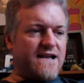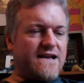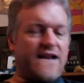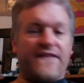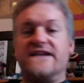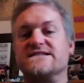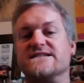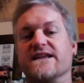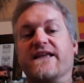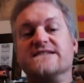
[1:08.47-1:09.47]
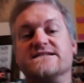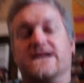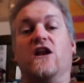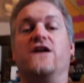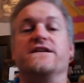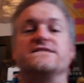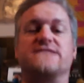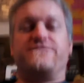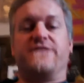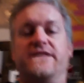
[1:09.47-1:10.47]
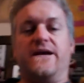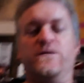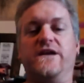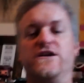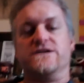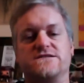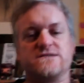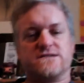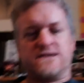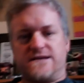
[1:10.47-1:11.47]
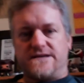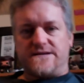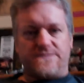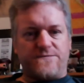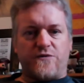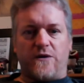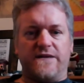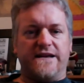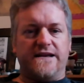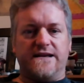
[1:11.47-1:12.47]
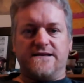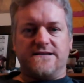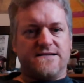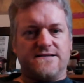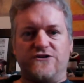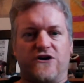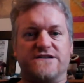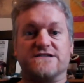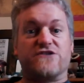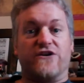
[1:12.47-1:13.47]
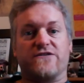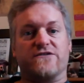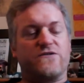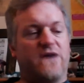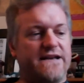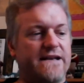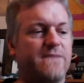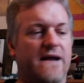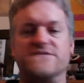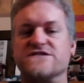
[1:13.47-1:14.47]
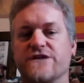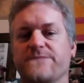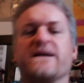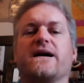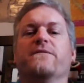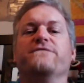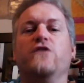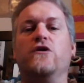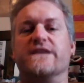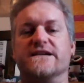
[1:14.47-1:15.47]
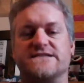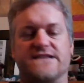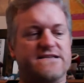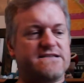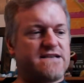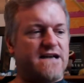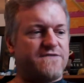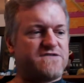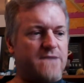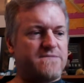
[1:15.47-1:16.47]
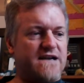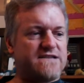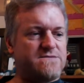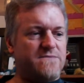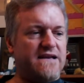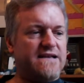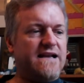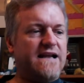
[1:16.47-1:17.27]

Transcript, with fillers: Now there's there's a lot of stuff in there, and we could probably yeah just go through it quite deeply. I'm just going to pick up a few things that kind of jumped out to me